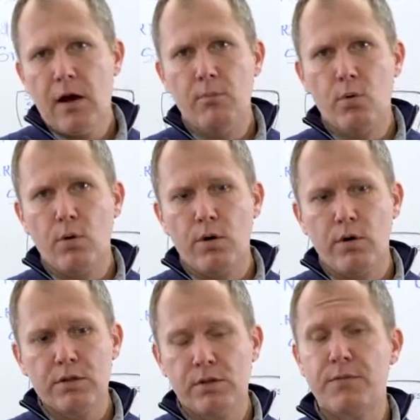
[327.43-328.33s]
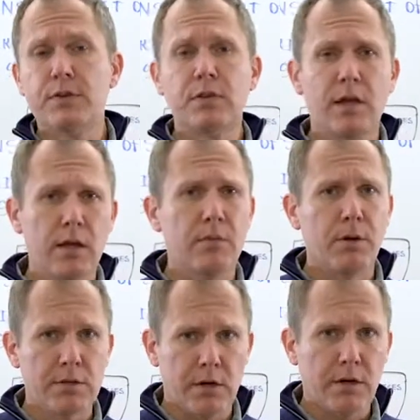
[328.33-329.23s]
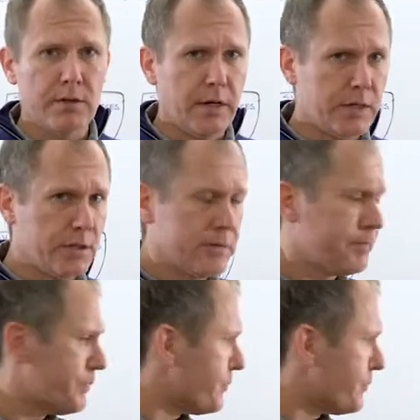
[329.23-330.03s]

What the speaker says: more sophisticated bus architecture.